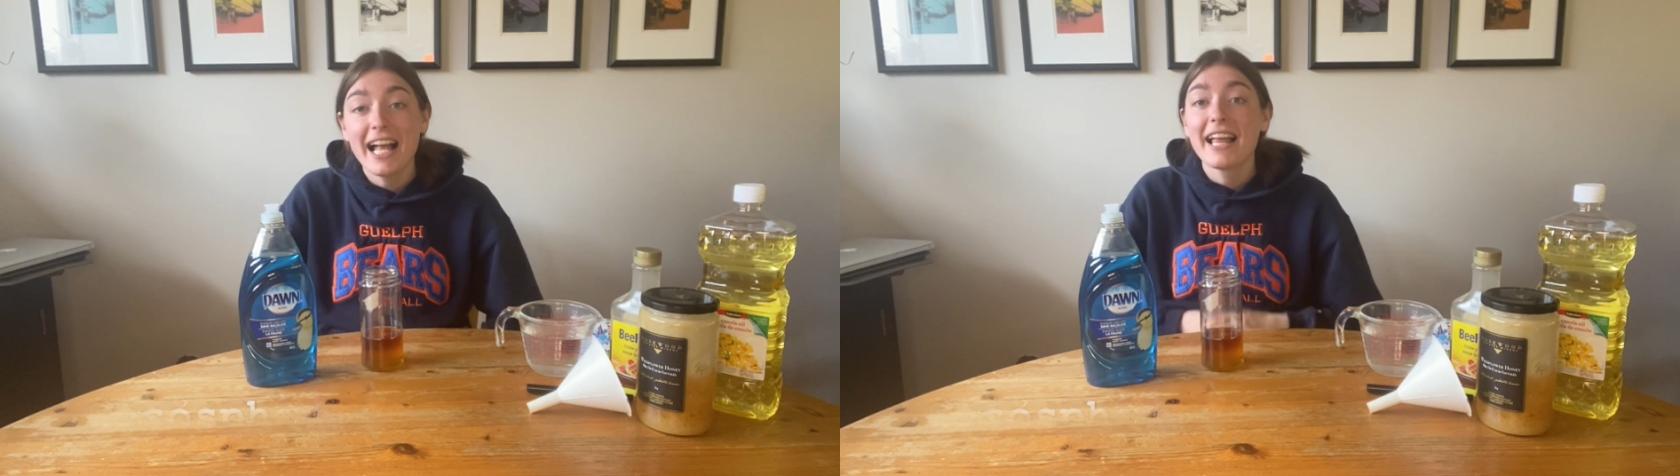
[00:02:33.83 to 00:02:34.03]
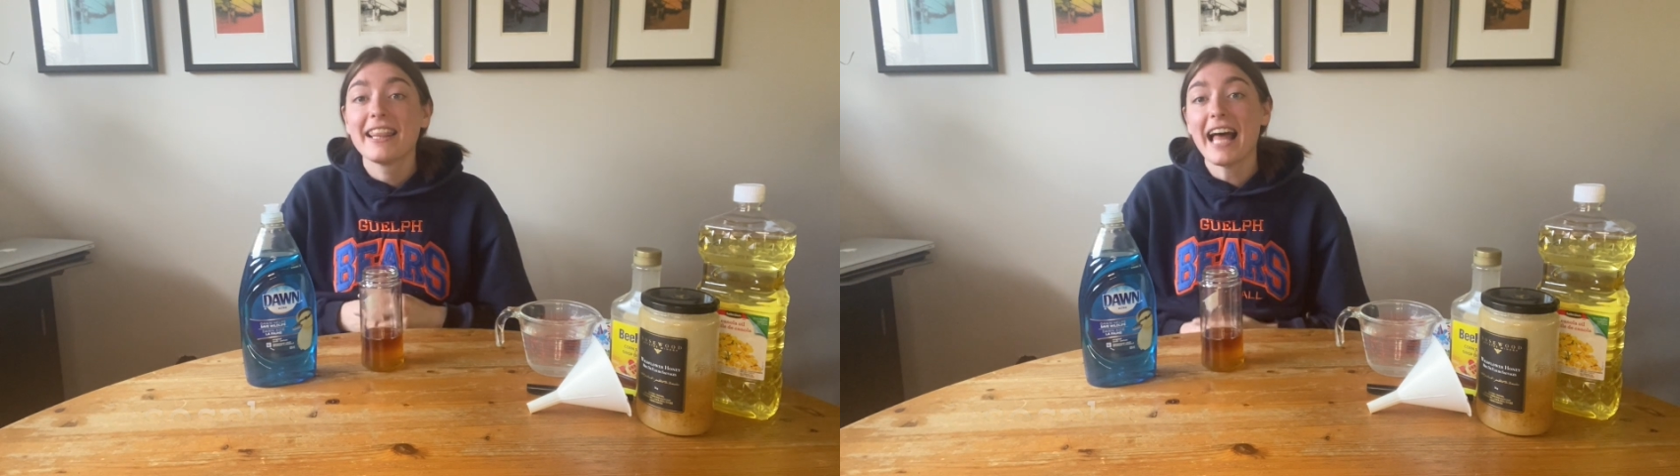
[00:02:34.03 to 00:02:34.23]

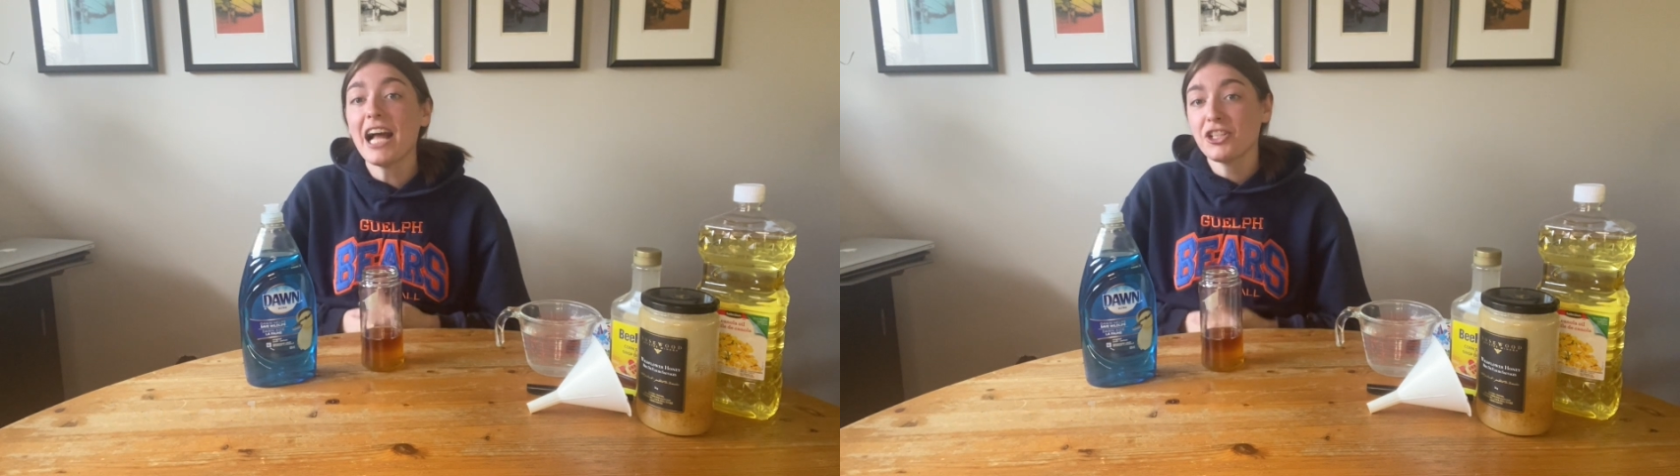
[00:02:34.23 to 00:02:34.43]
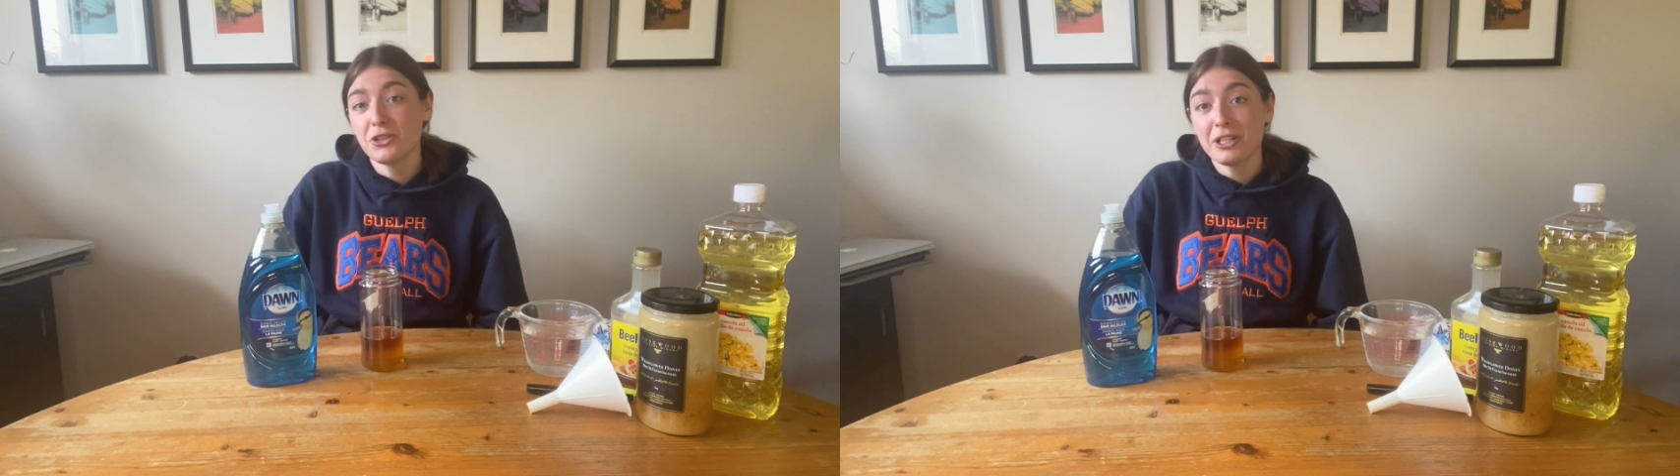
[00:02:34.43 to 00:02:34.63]

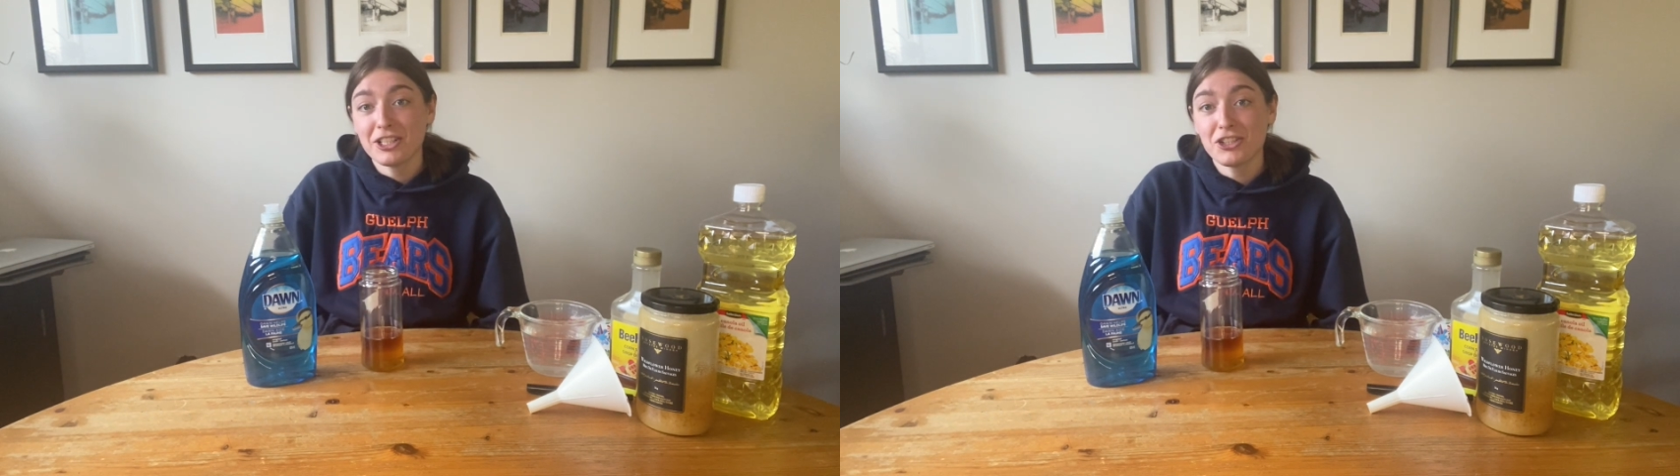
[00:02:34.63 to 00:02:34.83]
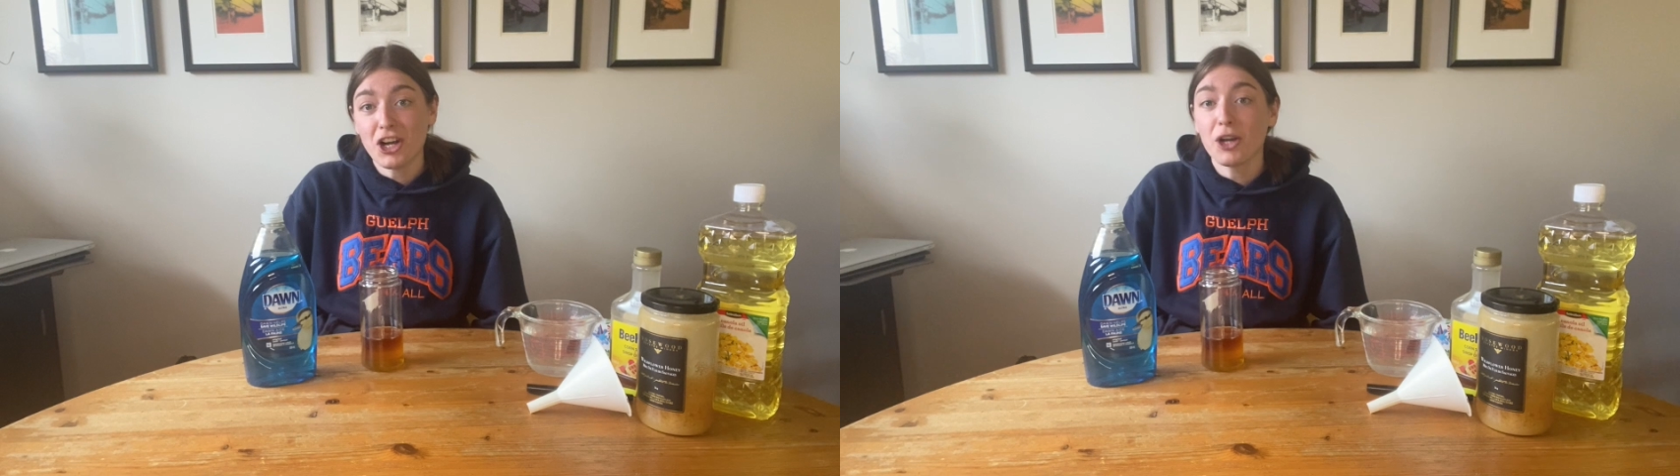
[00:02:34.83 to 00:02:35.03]
that shooting
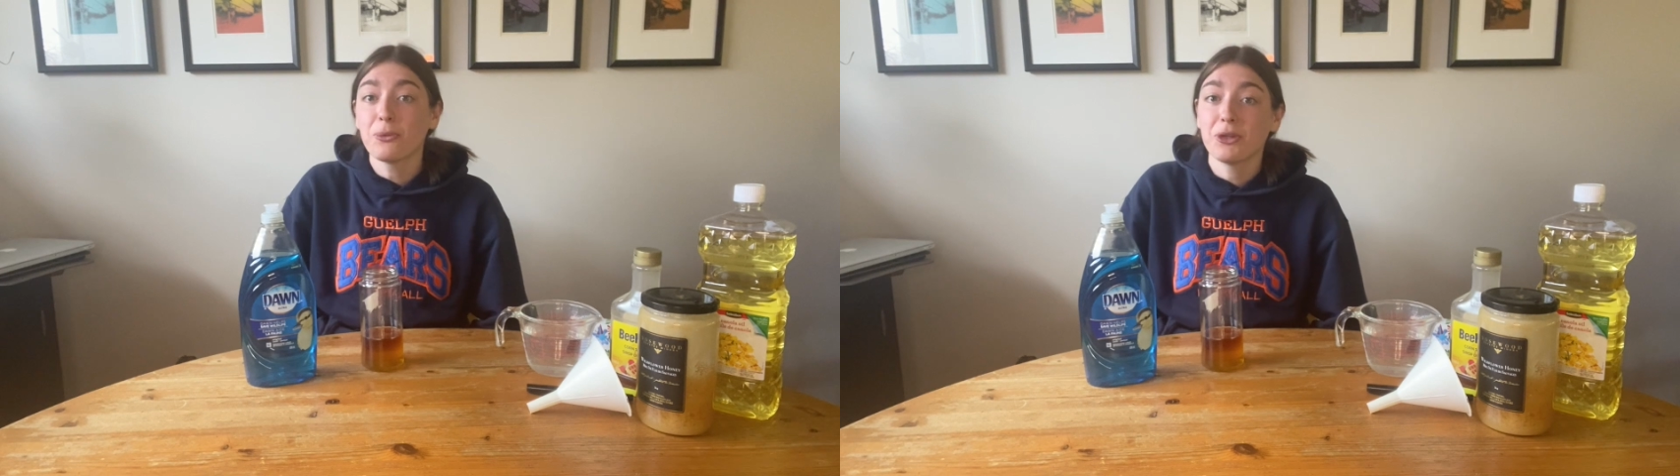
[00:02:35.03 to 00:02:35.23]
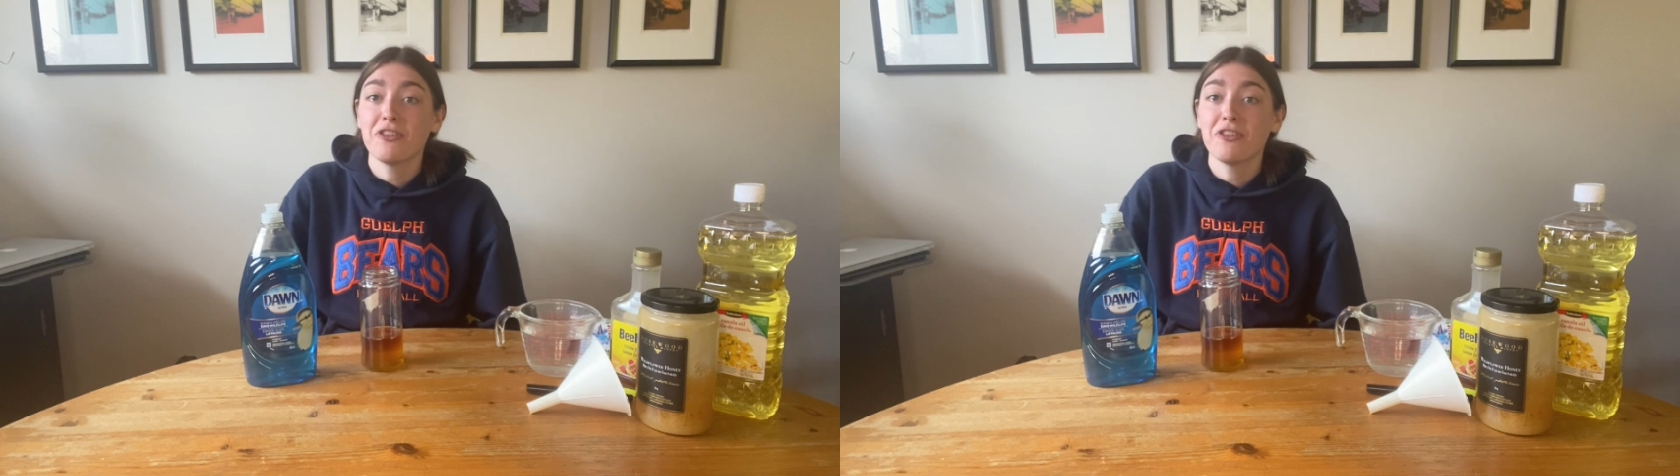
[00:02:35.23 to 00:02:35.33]
star would